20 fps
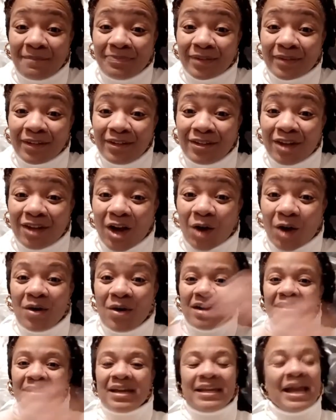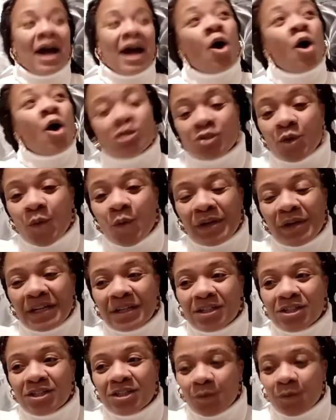You know, and I also want to
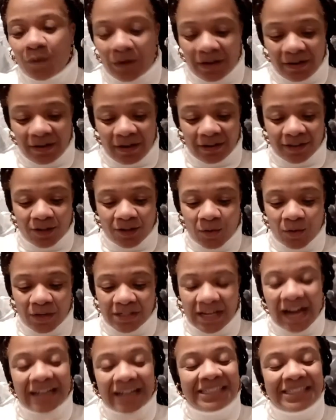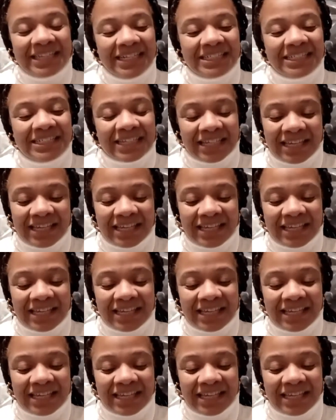do, what I do is I teach the